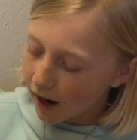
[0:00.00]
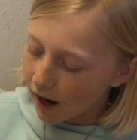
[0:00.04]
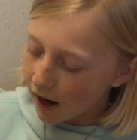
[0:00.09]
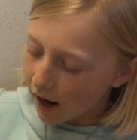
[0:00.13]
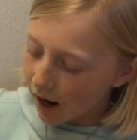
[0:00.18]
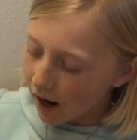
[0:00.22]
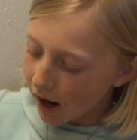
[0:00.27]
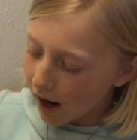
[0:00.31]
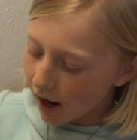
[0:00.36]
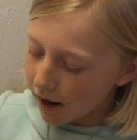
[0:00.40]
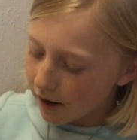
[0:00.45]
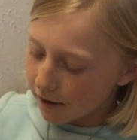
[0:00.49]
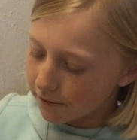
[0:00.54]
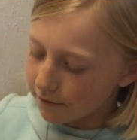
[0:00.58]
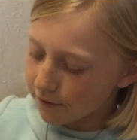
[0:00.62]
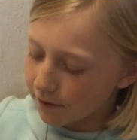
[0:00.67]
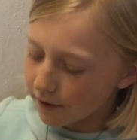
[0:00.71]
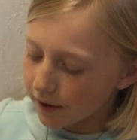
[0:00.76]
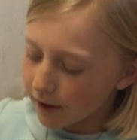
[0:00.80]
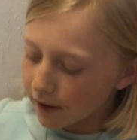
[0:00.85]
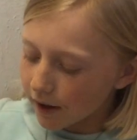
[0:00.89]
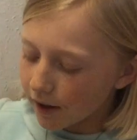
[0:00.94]
have
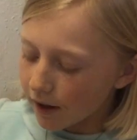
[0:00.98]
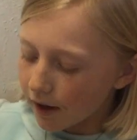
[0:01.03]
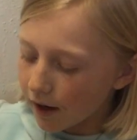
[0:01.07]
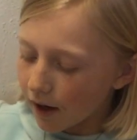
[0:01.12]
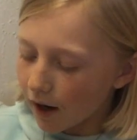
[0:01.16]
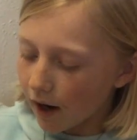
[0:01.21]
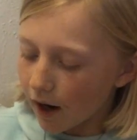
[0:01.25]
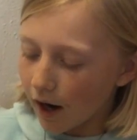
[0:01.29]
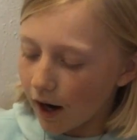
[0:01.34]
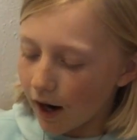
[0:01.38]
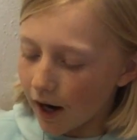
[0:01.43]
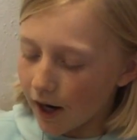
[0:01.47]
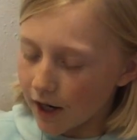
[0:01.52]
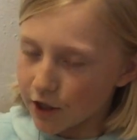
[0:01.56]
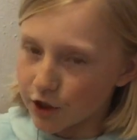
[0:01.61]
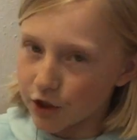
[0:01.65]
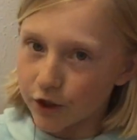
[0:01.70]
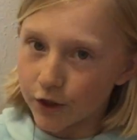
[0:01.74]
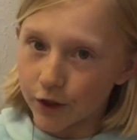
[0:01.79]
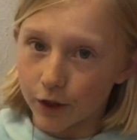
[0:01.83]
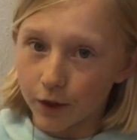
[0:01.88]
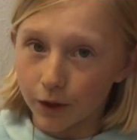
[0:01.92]
a high
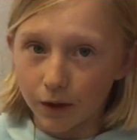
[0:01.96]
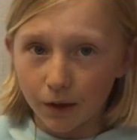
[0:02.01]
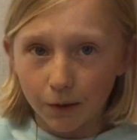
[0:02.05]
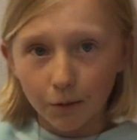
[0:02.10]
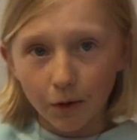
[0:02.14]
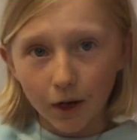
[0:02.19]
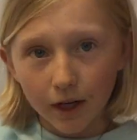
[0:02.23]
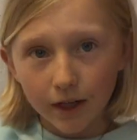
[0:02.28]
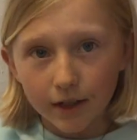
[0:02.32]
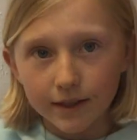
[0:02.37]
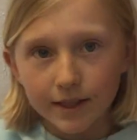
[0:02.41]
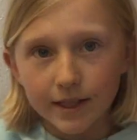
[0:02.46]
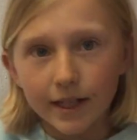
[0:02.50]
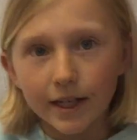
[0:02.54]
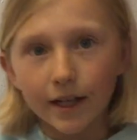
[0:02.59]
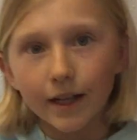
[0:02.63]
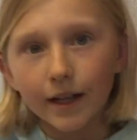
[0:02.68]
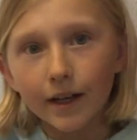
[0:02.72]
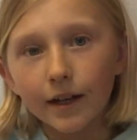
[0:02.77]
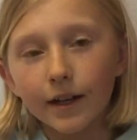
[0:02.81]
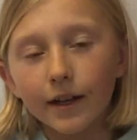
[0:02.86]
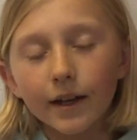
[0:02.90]
sugar
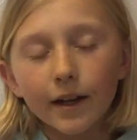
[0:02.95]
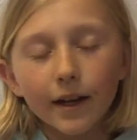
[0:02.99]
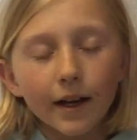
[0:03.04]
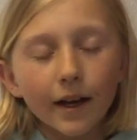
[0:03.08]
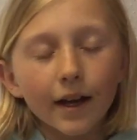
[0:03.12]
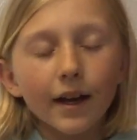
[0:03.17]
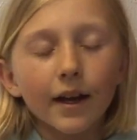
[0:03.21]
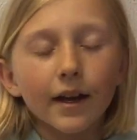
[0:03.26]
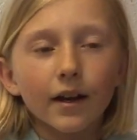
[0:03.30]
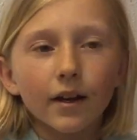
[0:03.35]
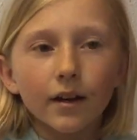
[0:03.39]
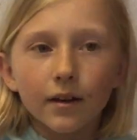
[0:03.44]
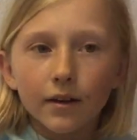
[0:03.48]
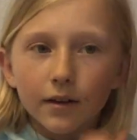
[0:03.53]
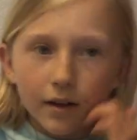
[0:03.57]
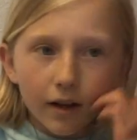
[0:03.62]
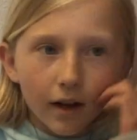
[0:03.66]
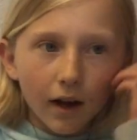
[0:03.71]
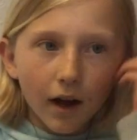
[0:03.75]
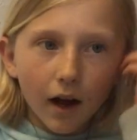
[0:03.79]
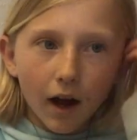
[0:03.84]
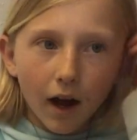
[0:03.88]
quantity,
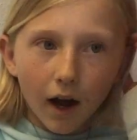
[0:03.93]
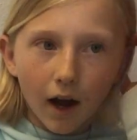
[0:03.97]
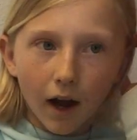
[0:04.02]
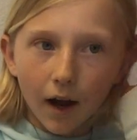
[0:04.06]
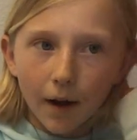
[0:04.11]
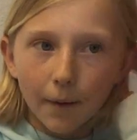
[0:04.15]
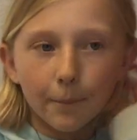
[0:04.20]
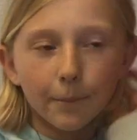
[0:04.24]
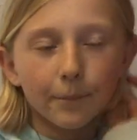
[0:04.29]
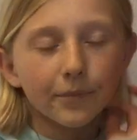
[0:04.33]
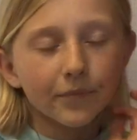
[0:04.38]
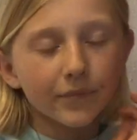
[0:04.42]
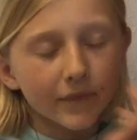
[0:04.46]
and